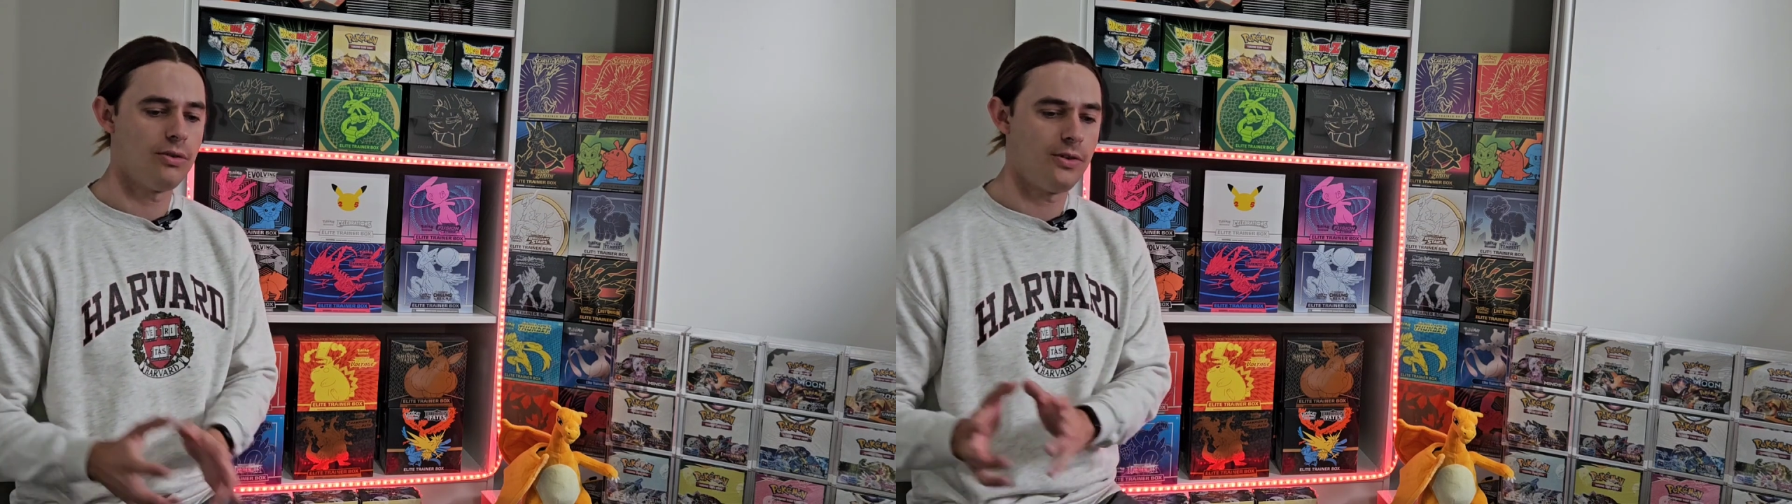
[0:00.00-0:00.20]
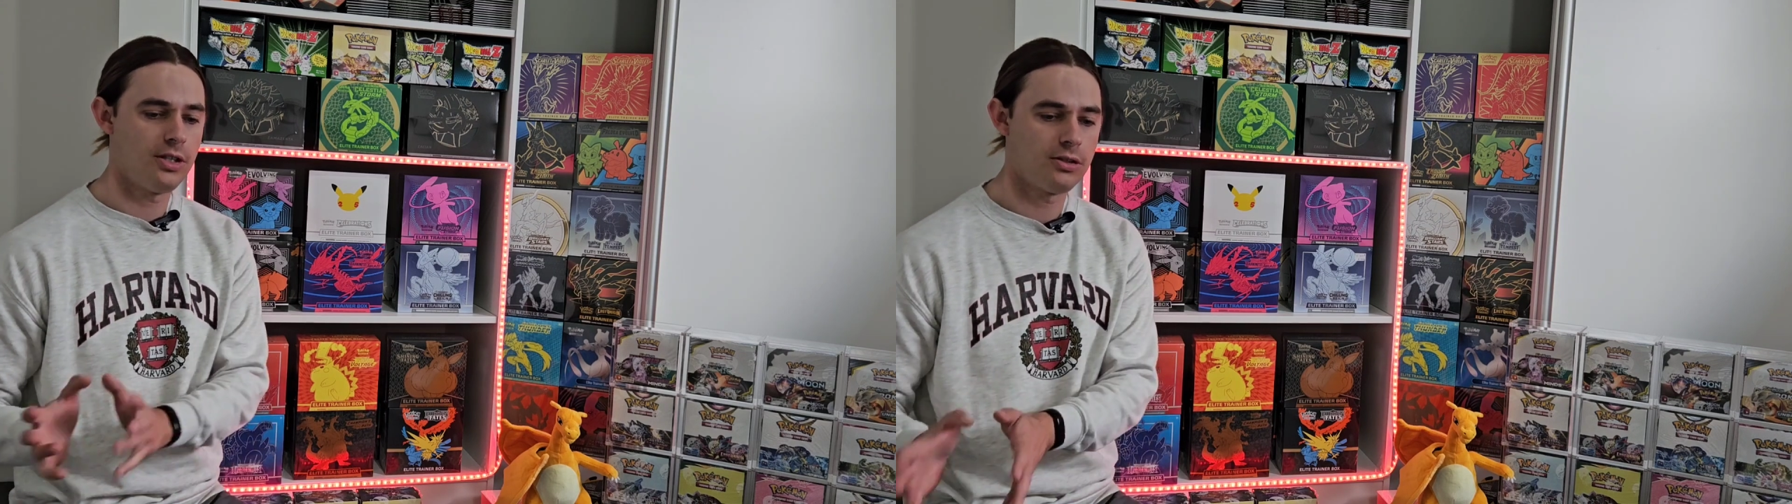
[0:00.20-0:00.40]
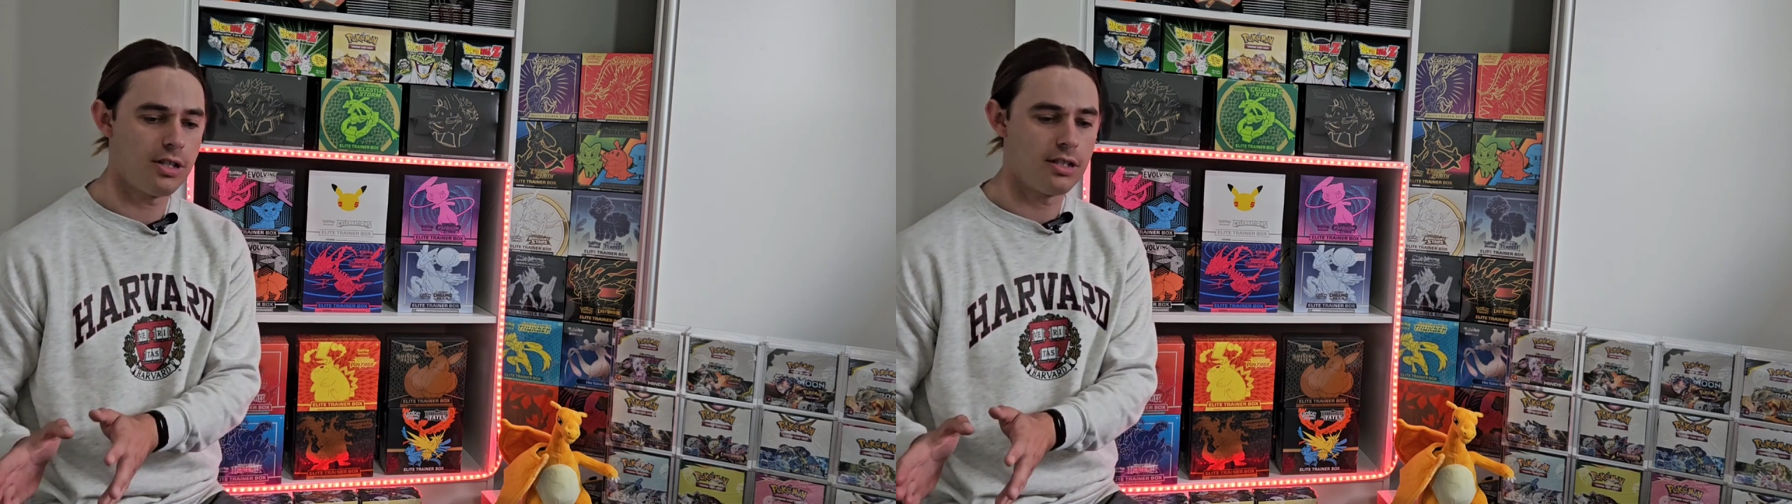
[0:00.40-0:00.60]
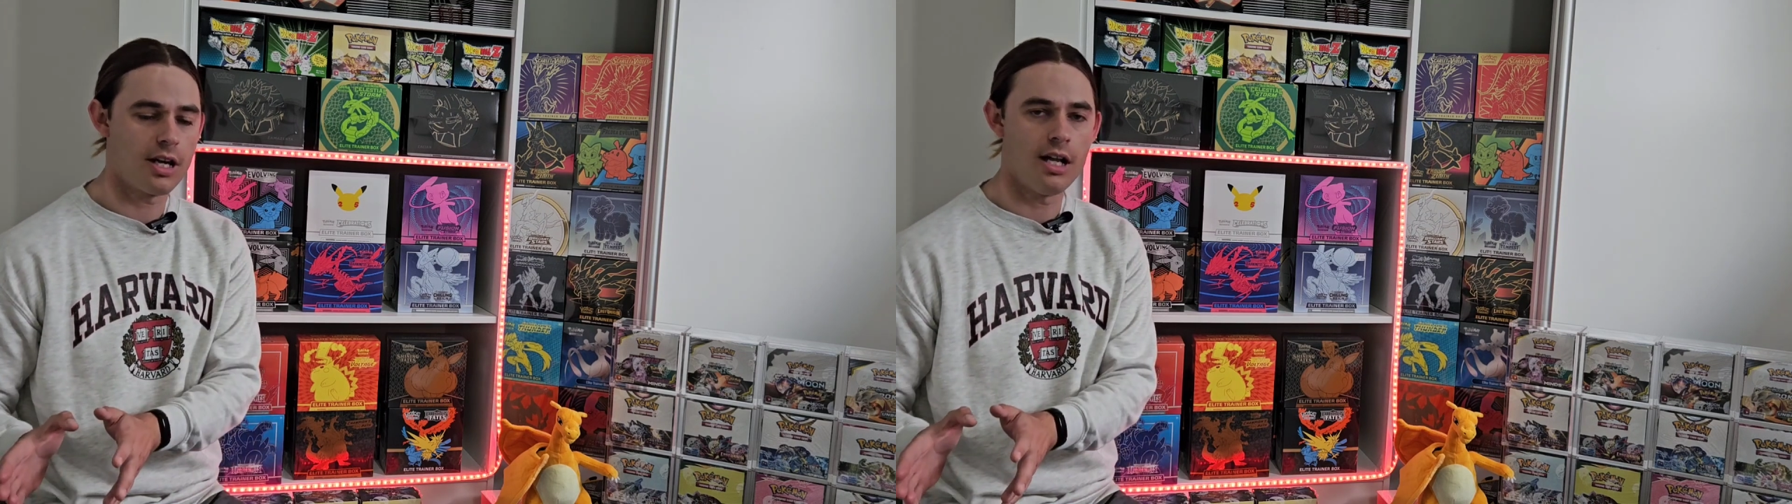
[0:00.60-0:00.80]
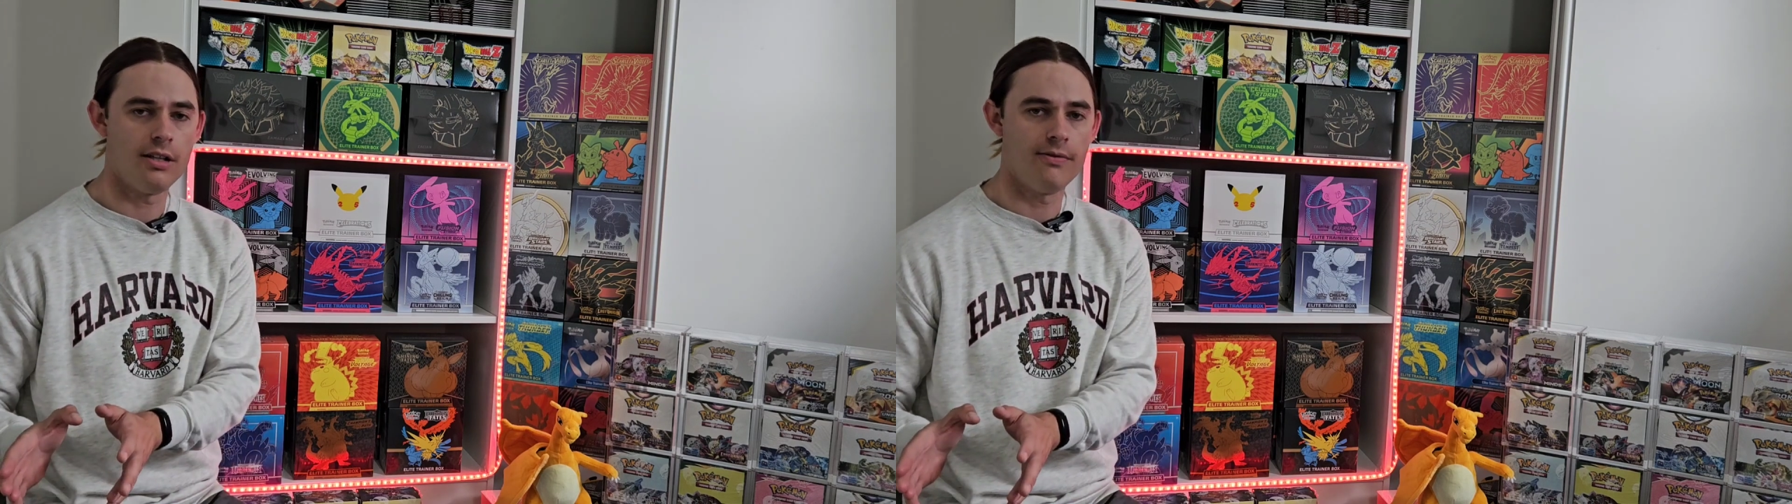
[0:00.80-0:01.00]
the first three
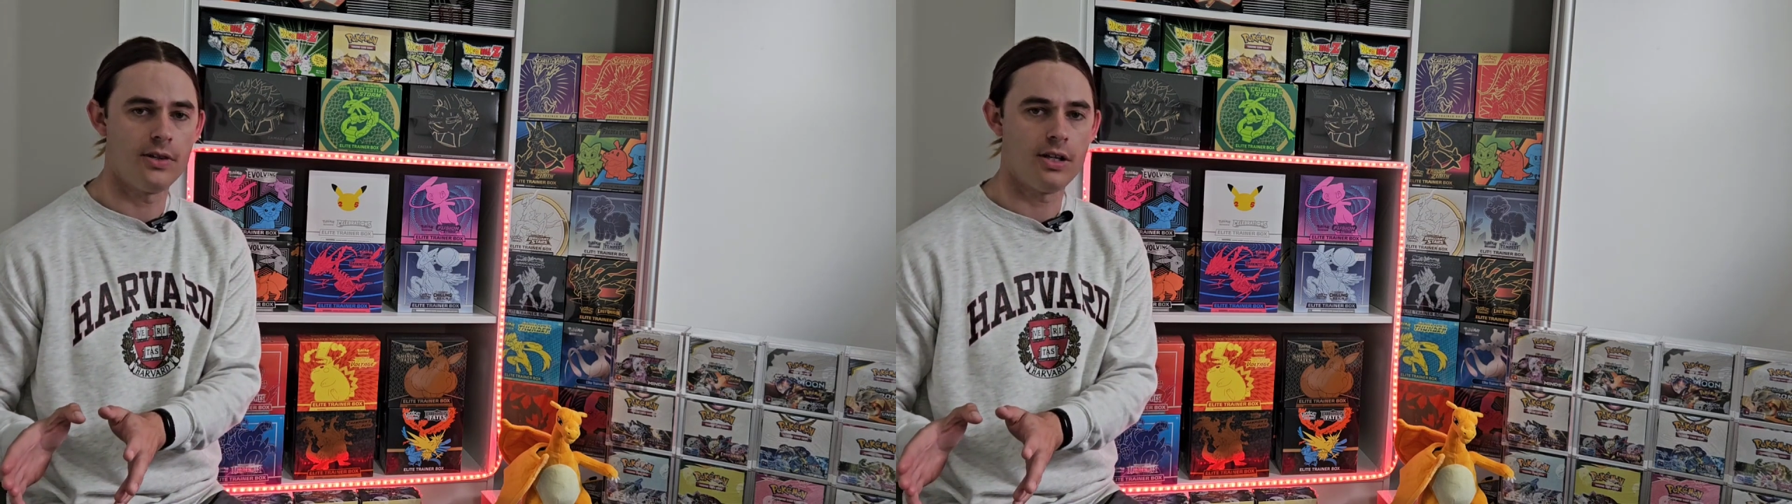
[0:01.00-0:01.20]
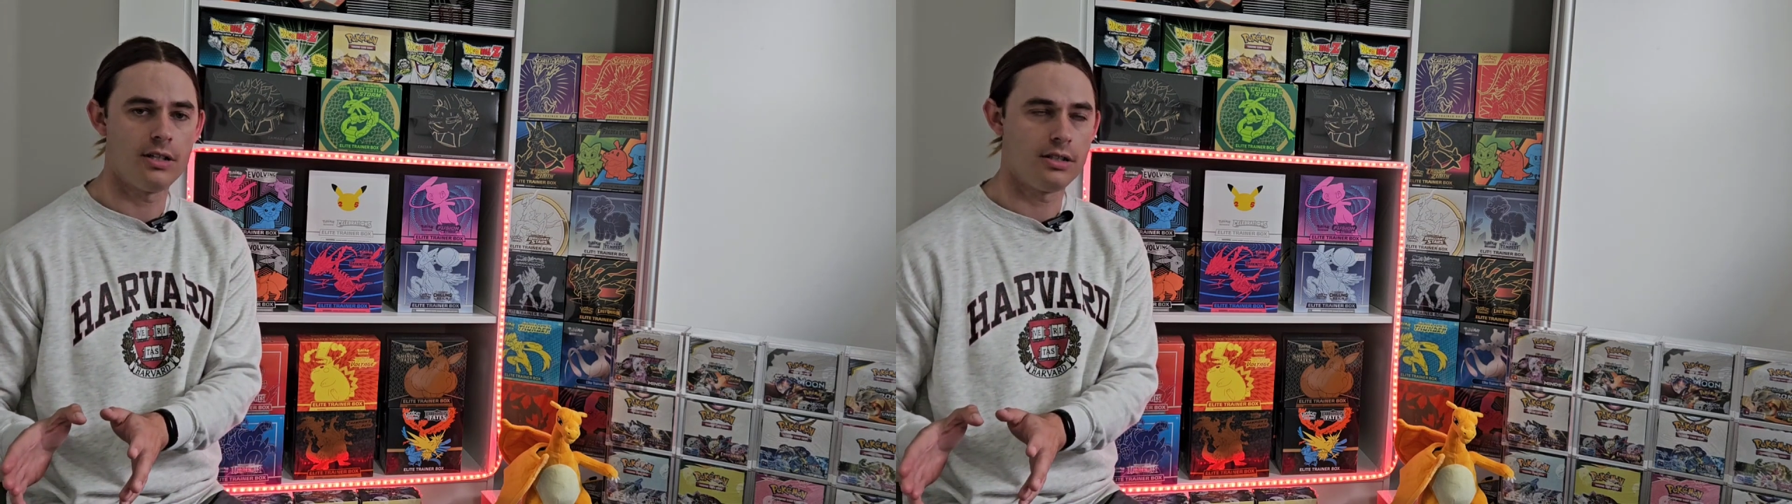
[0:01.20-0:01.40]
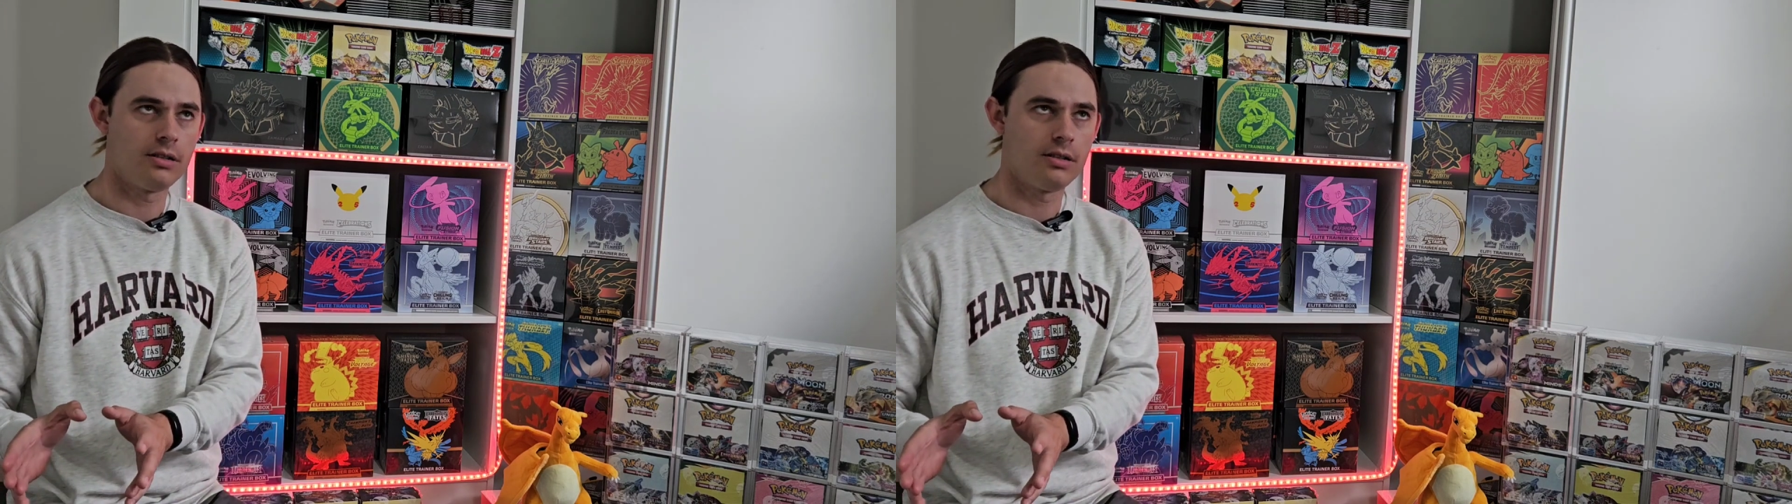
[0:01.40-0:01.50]
Scarlet and Violet,